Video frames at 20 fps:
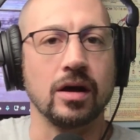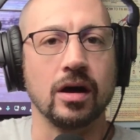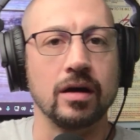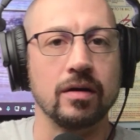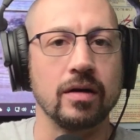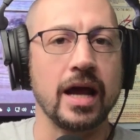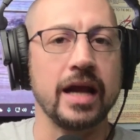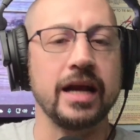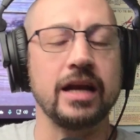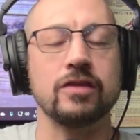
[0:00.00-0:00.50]
All
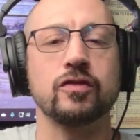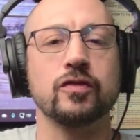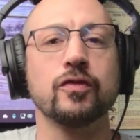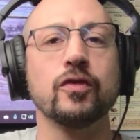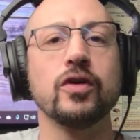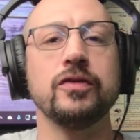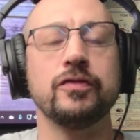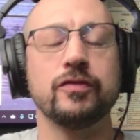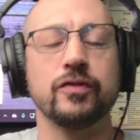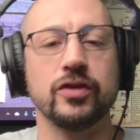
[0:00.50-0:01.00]
right. It's
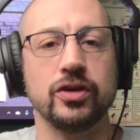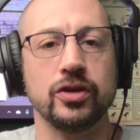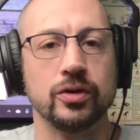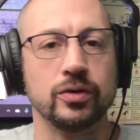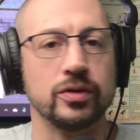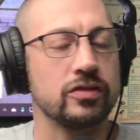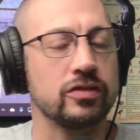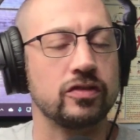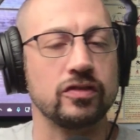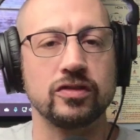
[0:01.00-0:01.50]
free for you.
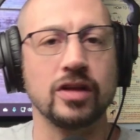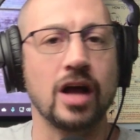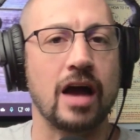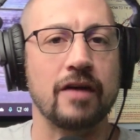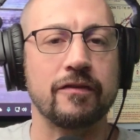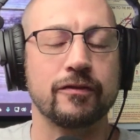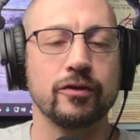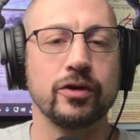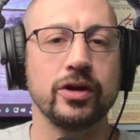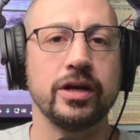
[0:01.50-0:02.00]
This is
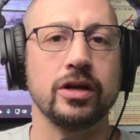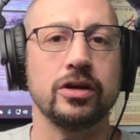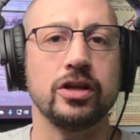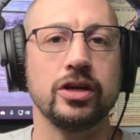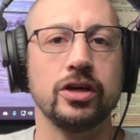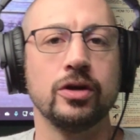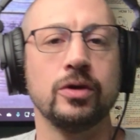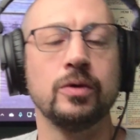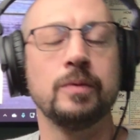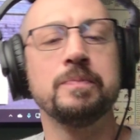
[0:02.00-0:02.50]
not free to
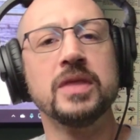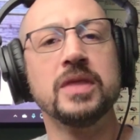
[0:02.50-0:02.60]
do.